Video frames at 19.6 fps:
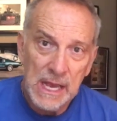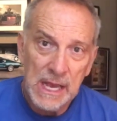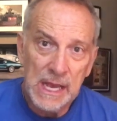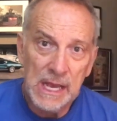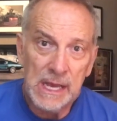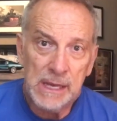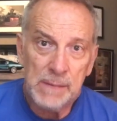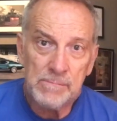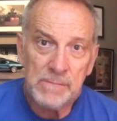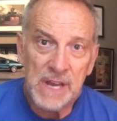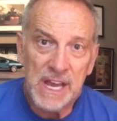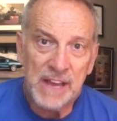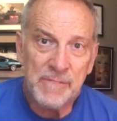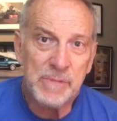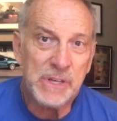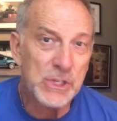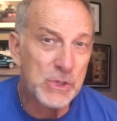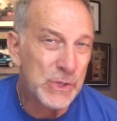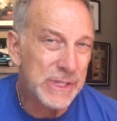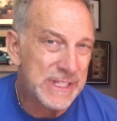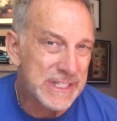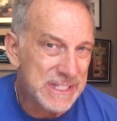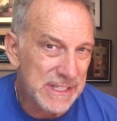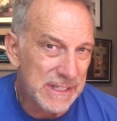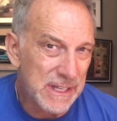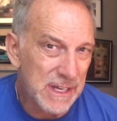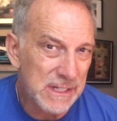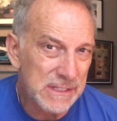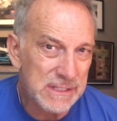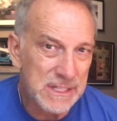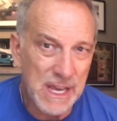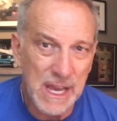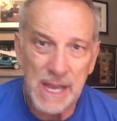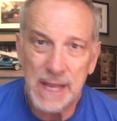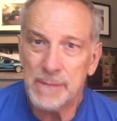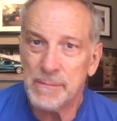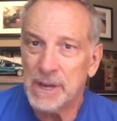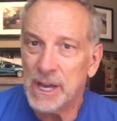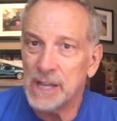I've been doing this a long
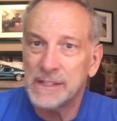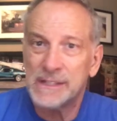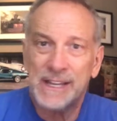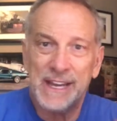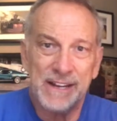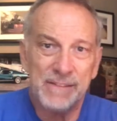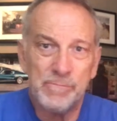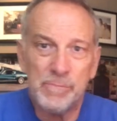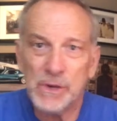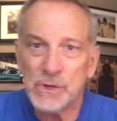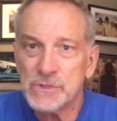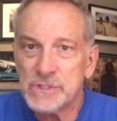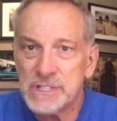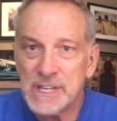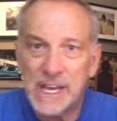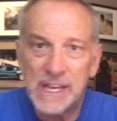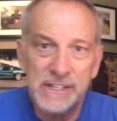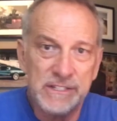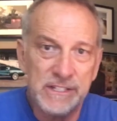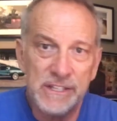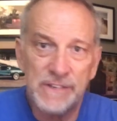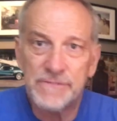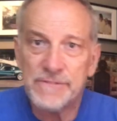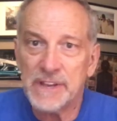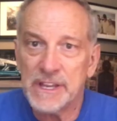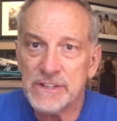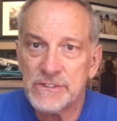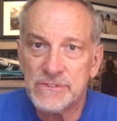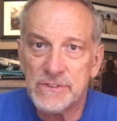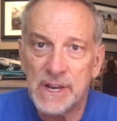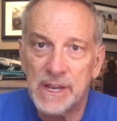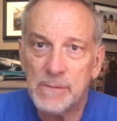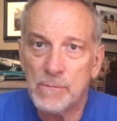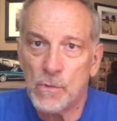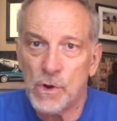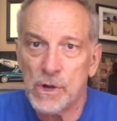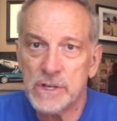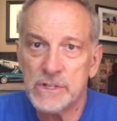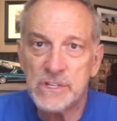time on kind of both sides of the fence, right?
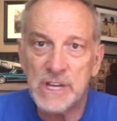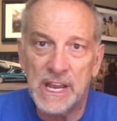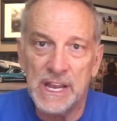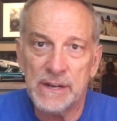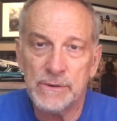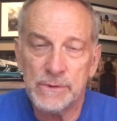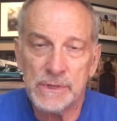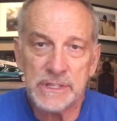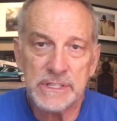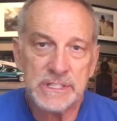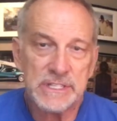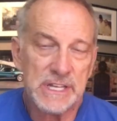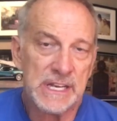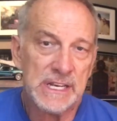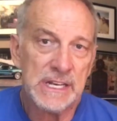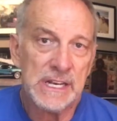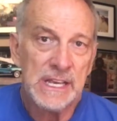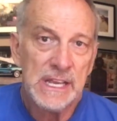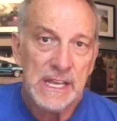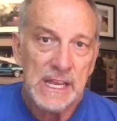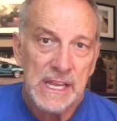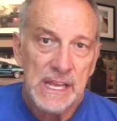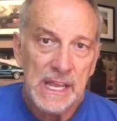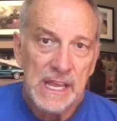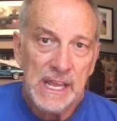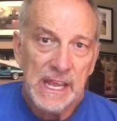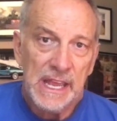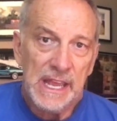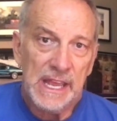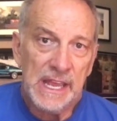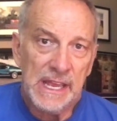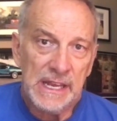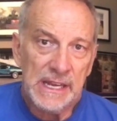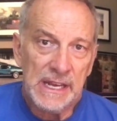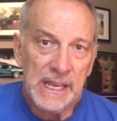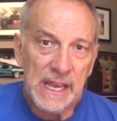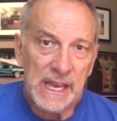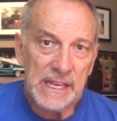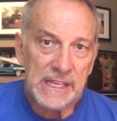Mortgage and real estate.
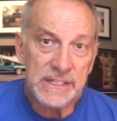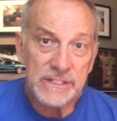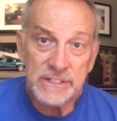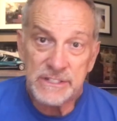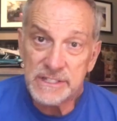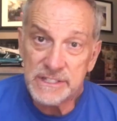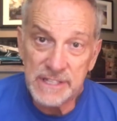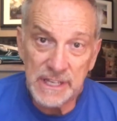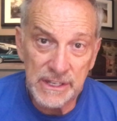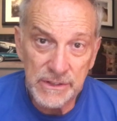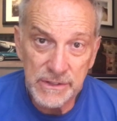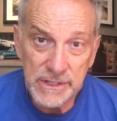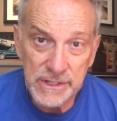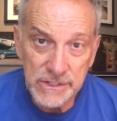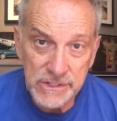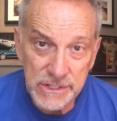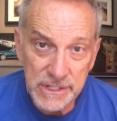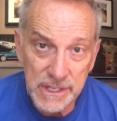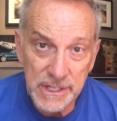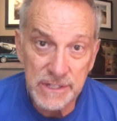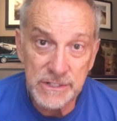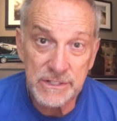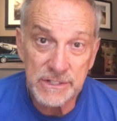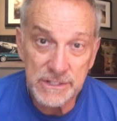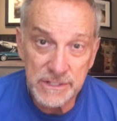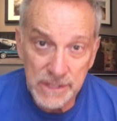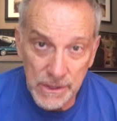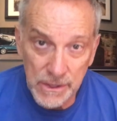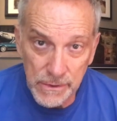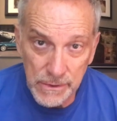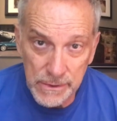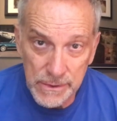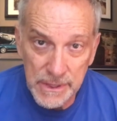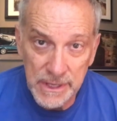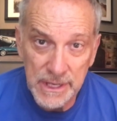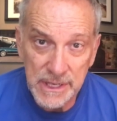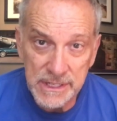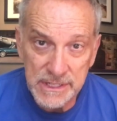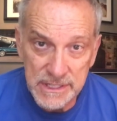And I can just tell you that she is so
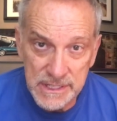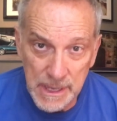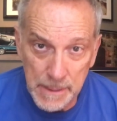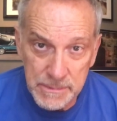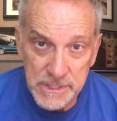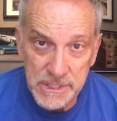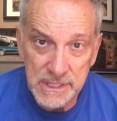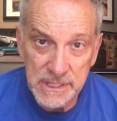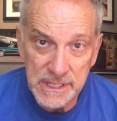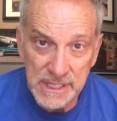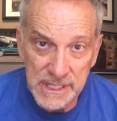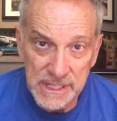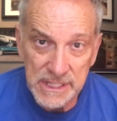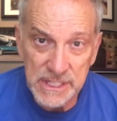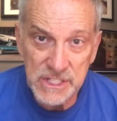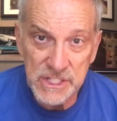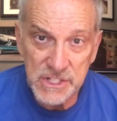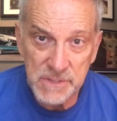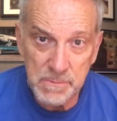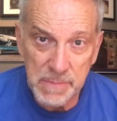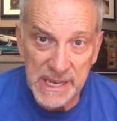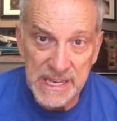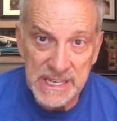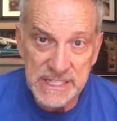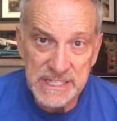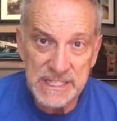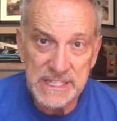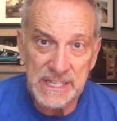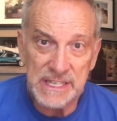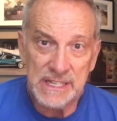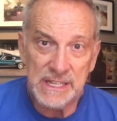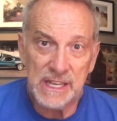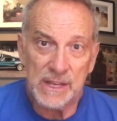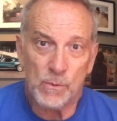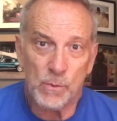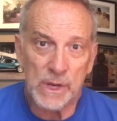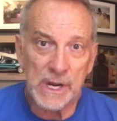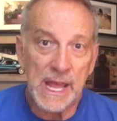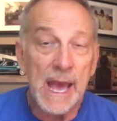the exception in this space.
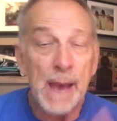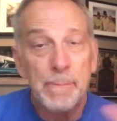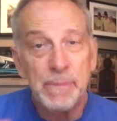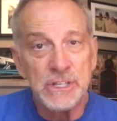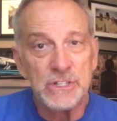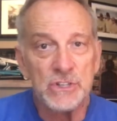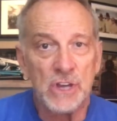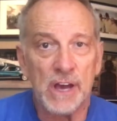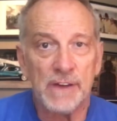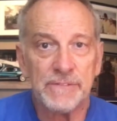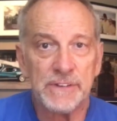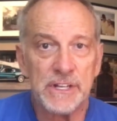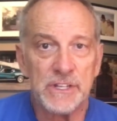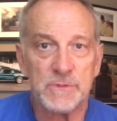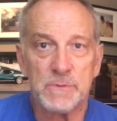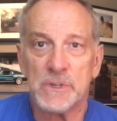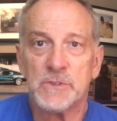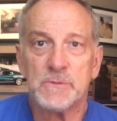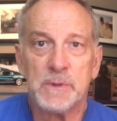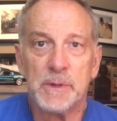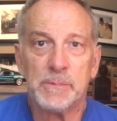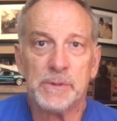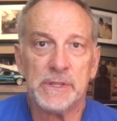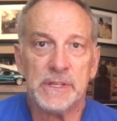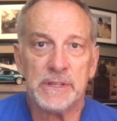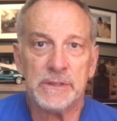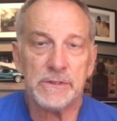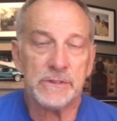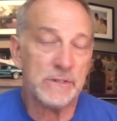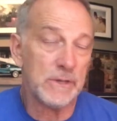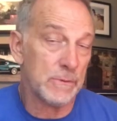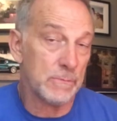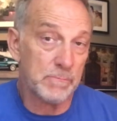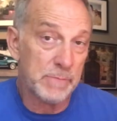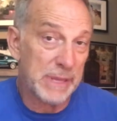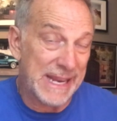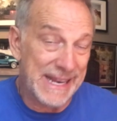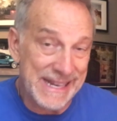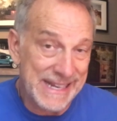What happens often is most people either
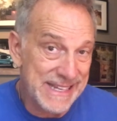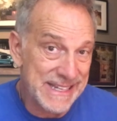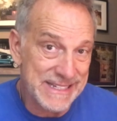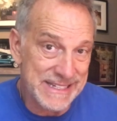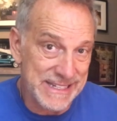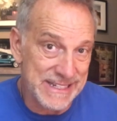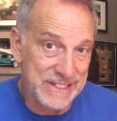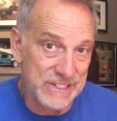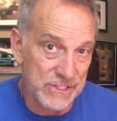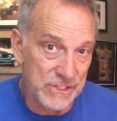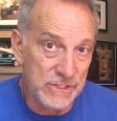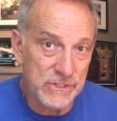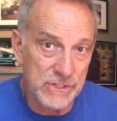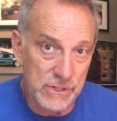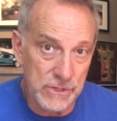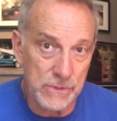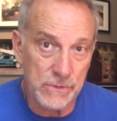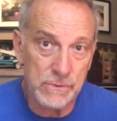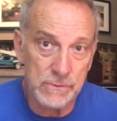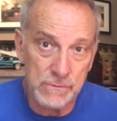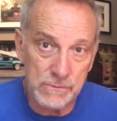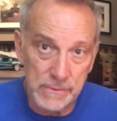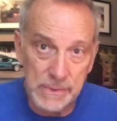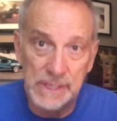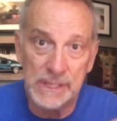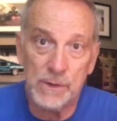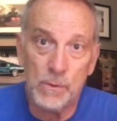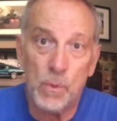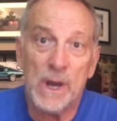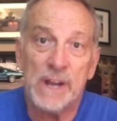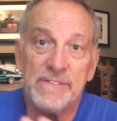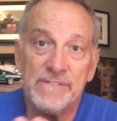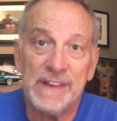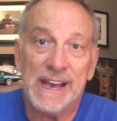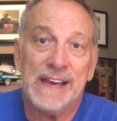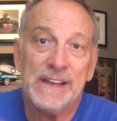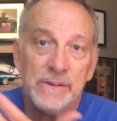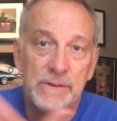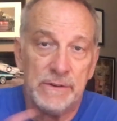don't pay any attention to really what
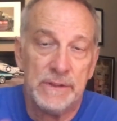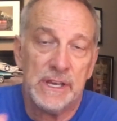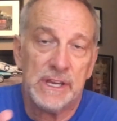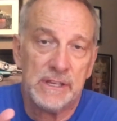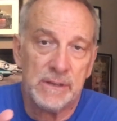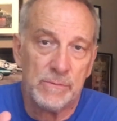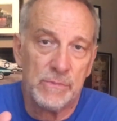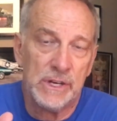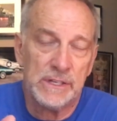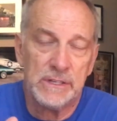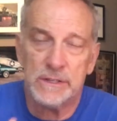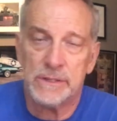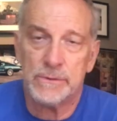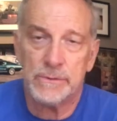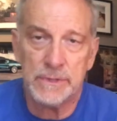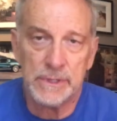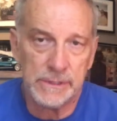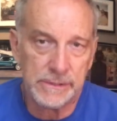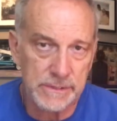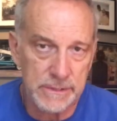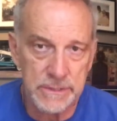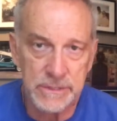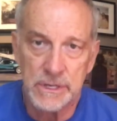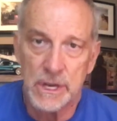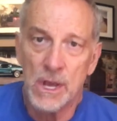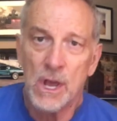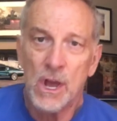value they can bring to the realtors,